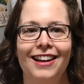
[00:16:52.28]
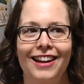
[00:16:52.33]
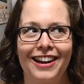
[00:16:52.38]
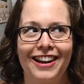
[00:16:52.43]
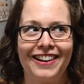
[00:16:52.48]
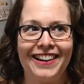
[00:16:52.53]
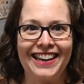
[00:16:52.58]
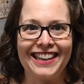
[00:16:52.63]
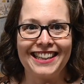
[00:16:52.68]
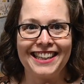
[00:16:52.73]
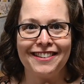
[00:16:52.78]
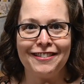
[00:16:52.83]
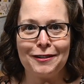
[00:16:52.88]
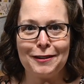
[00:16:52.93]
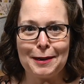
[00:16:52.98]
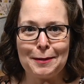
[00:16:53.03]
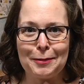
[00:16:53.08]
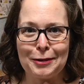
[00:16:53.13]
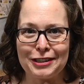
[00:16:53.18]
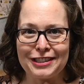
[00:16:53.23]
All right,
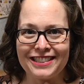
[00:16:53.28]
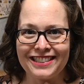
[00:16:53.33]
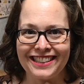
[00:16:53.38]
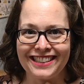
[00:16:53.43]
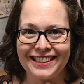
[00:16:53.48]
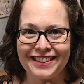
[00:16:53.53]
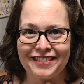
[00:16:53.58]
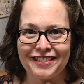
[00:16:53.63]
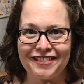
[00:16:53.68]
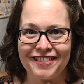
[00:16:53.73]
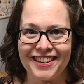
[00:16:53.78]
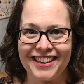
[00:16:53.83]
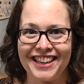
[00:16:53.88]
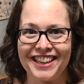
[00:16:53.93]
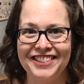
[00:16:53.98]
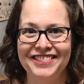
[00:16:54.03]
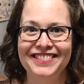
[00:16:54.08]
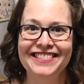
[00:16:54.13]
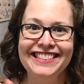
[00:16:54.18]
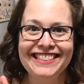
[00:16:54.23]
giveaway portion of the
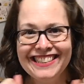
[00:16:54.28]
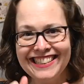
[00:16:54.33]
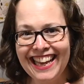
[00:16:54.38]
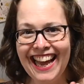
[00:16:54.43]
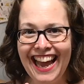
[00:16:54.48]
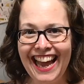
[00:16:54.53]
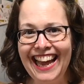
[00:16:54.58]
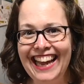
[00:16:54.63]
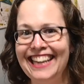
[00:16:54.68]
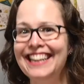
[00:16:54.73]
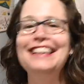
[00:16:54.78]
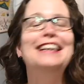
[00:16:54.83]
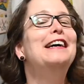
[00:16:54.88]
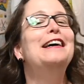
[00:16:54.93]
video. Yay!